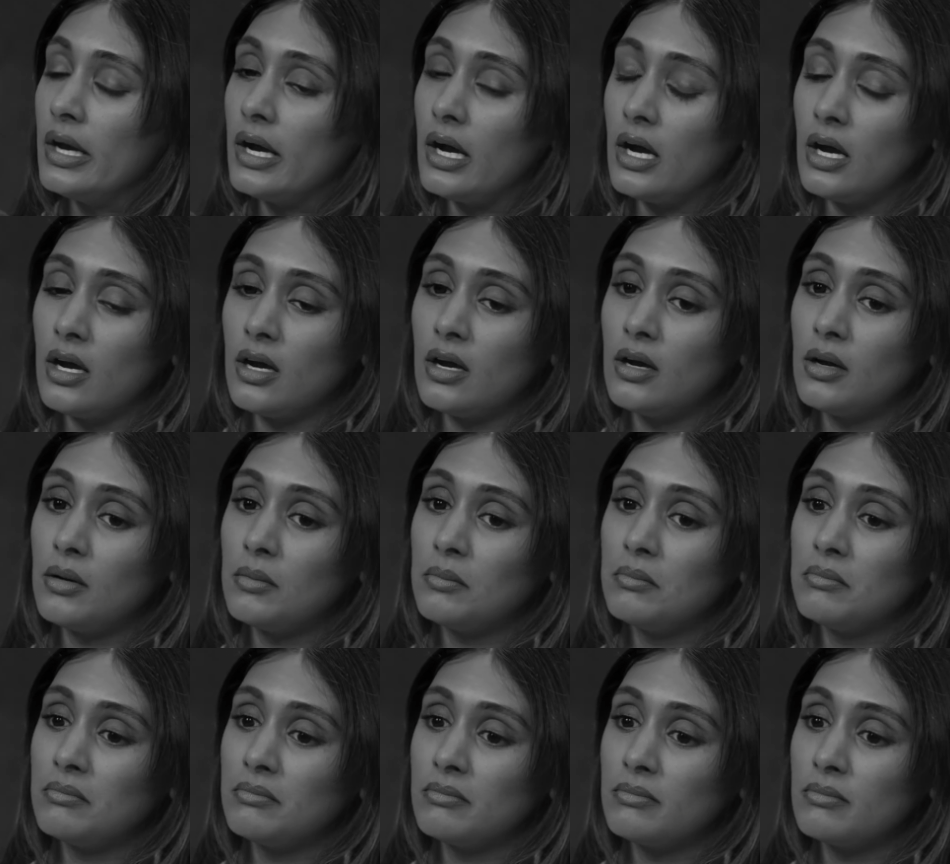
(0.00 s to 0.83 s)

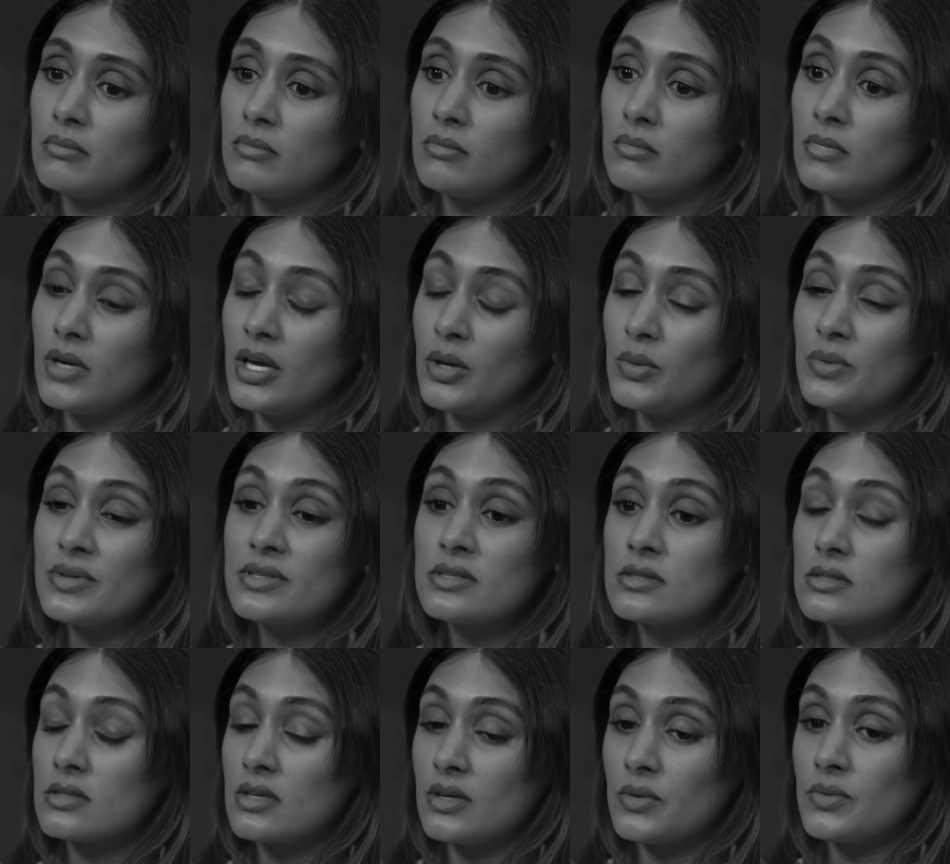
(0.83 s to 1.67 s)
Um it
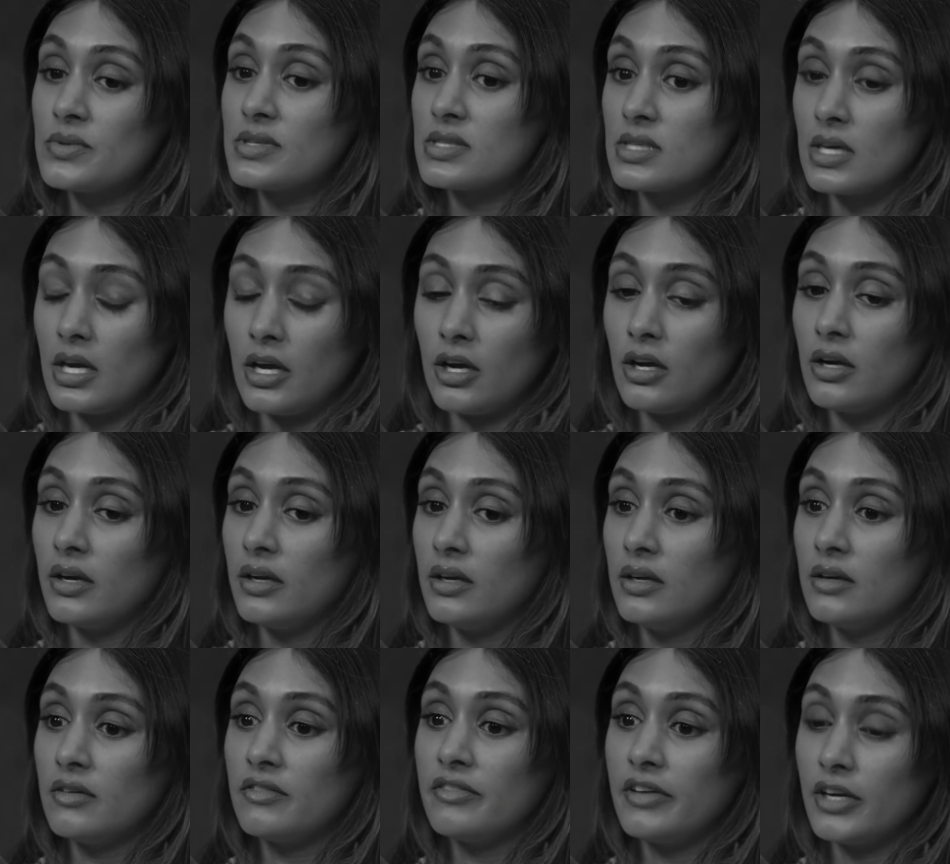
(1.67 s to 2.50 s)
was
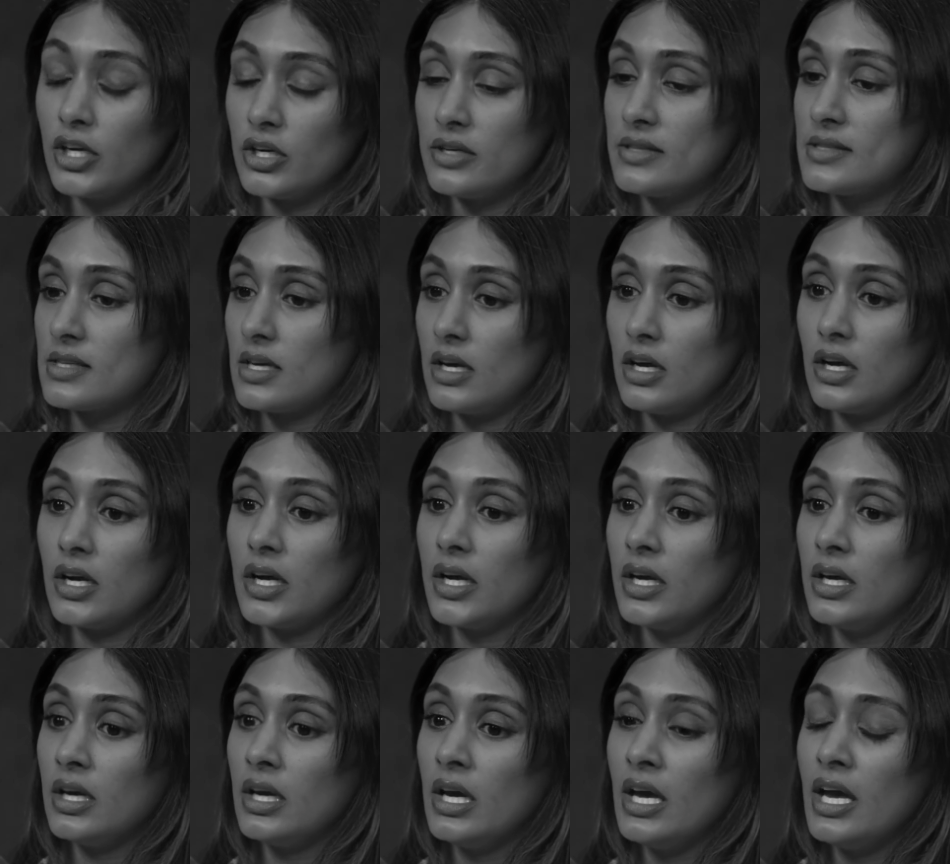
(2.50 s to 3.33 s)
scary, very
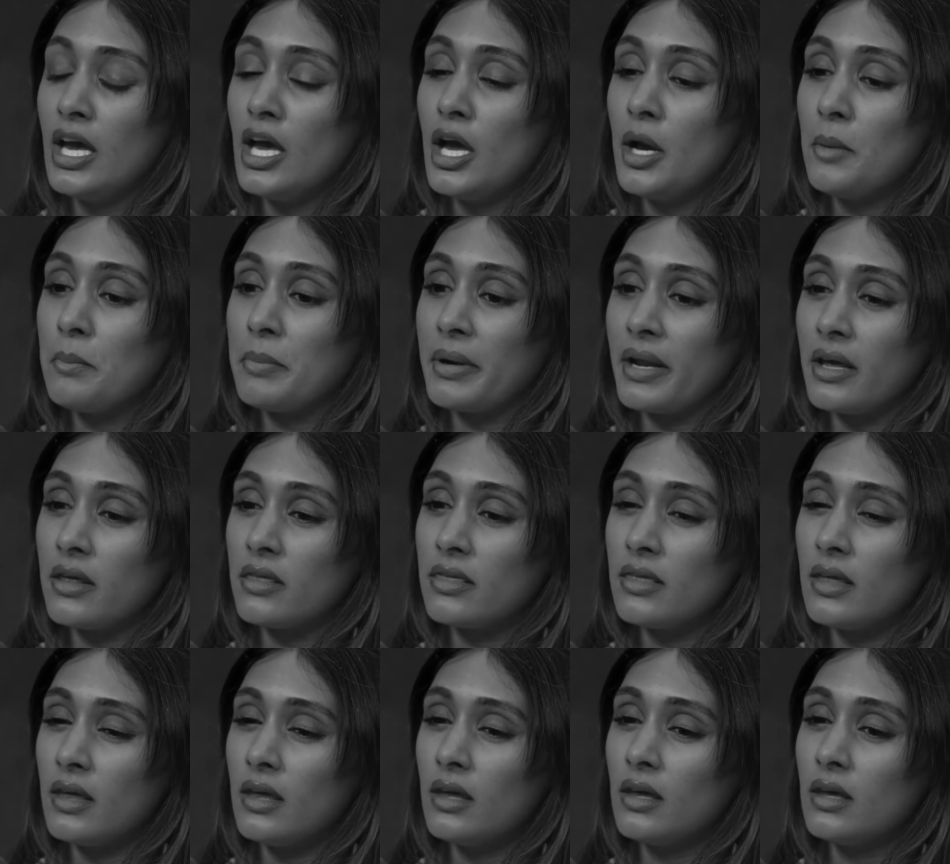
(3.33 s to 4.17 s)
scary. But I
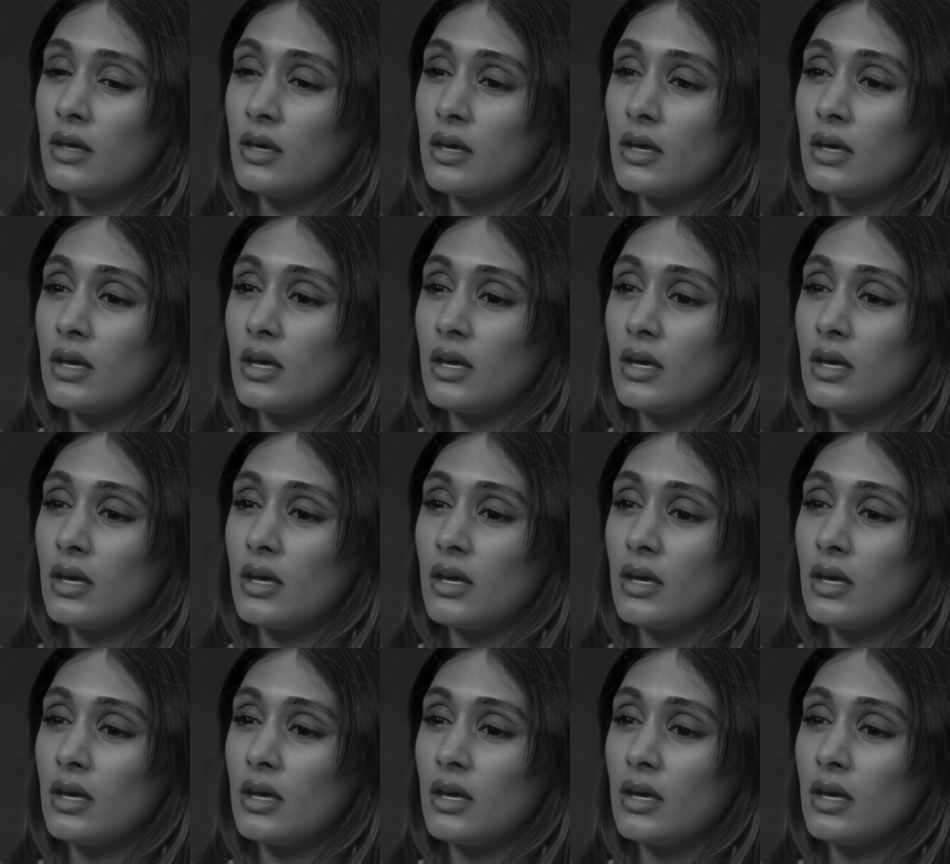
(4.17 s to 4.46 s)
think